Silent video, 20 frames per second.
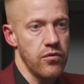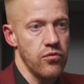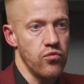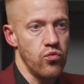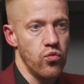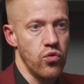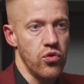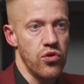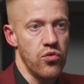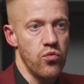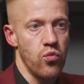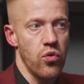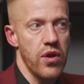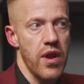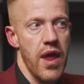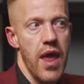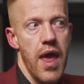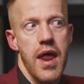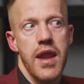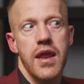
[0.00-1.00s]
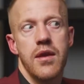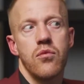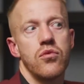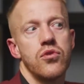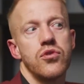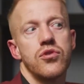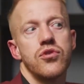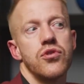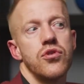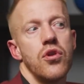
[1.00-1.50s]
wouldn't want
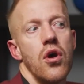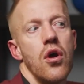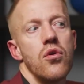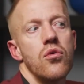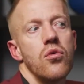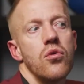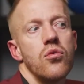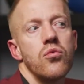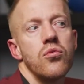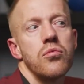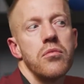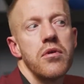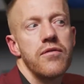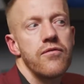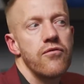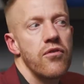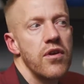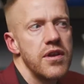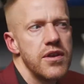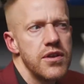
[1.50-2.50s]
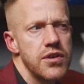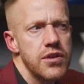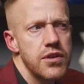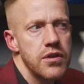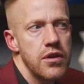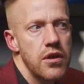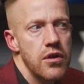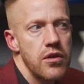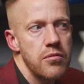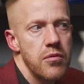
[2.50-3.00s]
anyone to know, or my friends to
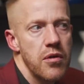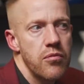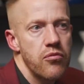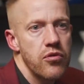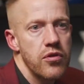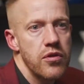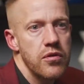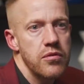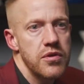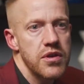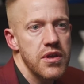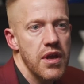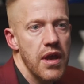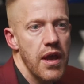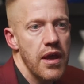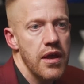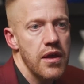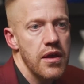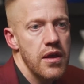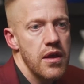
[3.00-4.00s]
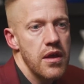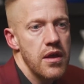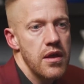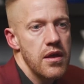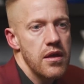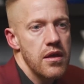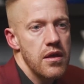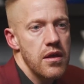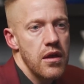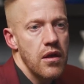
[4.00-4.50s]
know, that my brother was gay.
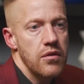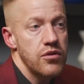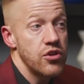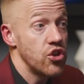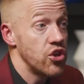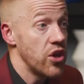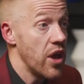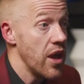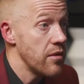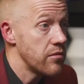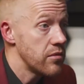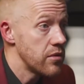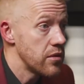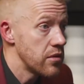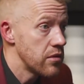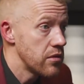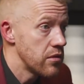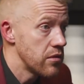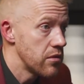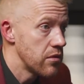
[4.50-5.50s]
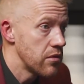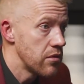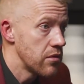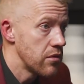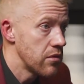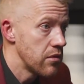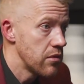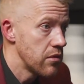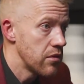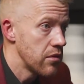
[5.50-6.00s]
I was ashamed.
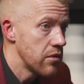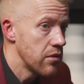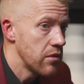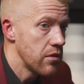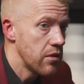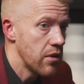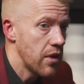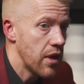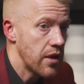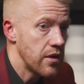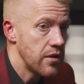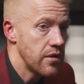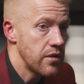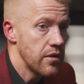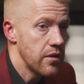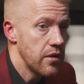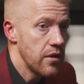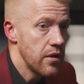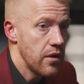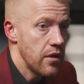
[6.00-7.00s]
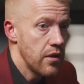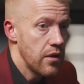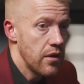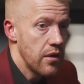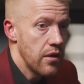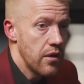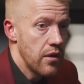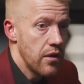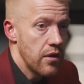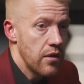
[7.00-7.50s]
And
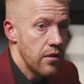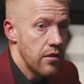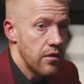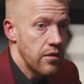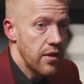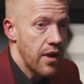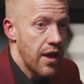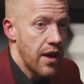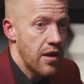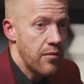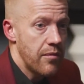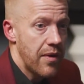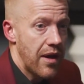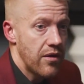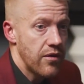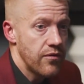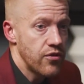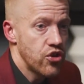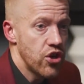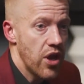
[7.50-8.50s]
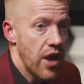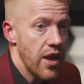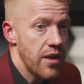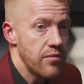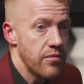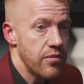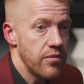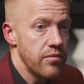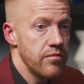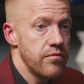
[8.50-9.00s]
that amount of
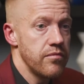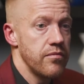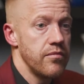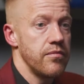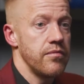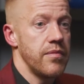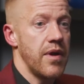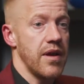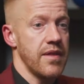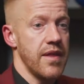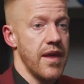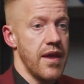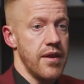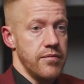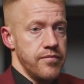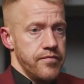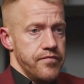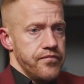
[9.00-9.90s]
shame back then